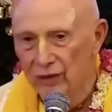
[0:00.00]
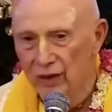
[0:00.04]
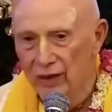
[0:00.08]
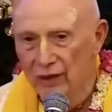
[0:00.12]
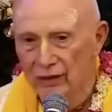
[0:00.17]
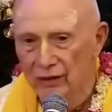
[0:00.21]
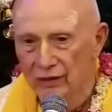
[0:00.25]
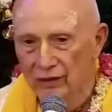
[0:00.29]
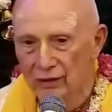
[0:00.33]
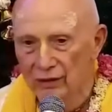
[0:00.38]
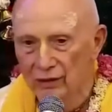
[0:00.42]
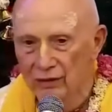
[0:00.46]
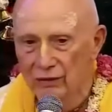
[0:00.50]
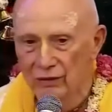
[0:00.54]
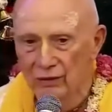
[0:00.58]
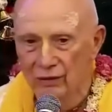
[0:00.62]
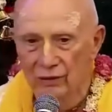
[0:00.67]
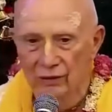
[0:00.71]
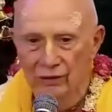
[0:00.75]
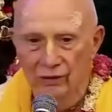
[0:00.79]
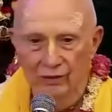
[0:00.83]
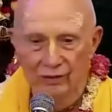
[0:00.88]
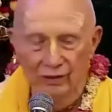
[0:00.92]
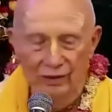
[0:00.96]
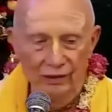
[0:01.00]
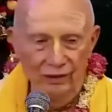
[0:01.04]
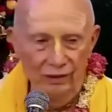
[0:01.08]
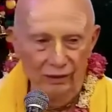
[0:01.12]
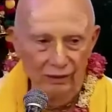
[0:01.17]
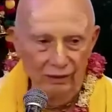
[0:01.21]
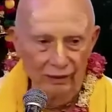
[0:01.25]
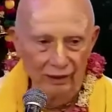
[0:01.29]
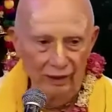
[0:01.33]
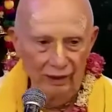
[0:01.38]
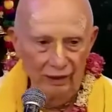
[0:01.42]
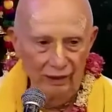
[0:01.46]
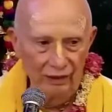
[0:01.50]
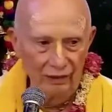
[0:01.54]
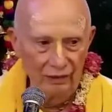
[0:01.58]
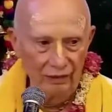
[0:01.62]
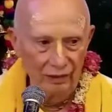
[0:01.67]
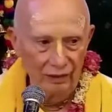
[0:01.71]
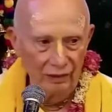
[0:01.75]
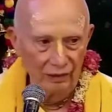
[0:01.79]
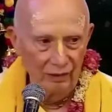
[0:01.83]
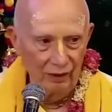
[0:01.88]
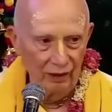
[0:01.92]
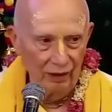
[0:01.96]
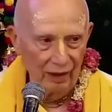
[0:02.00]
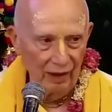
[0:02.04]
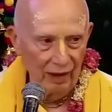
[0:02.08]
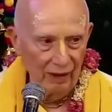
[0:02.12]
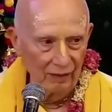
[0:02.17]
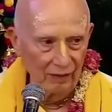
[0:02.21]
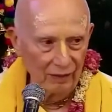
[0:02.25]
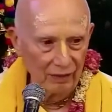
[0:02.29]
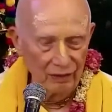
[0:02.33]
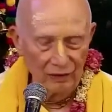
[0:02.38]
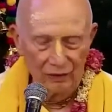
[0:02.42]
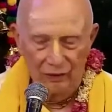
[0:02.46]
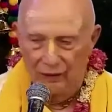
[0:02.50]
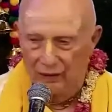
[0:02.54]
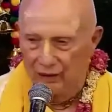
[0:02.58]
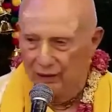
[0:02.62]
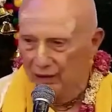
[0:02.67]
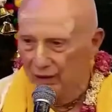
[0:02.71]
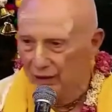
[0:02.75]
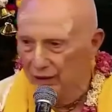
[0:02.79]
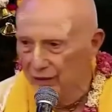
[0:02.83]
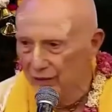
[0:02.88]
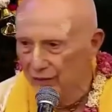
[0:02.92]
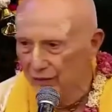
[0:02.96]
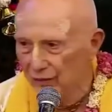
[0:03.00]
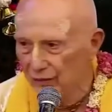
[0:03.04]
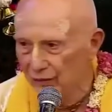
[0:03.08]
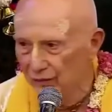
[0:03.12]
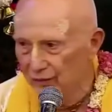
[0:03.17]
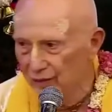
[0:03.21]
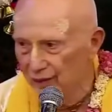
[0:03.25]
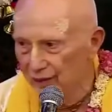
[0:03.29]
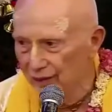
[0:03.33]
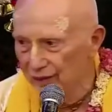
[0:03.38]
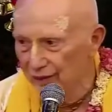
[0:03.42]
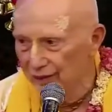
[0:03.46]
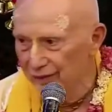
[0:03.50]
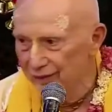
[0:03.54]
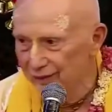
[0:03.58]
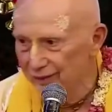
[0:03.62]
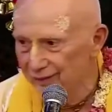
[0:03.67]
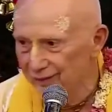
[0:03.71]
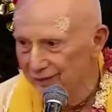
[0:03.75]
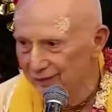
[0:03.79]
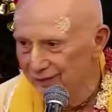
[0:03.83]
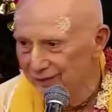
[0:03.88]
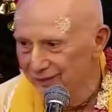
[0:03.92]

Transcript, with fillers: you try to control the material energy, what happens? You get controlled by it.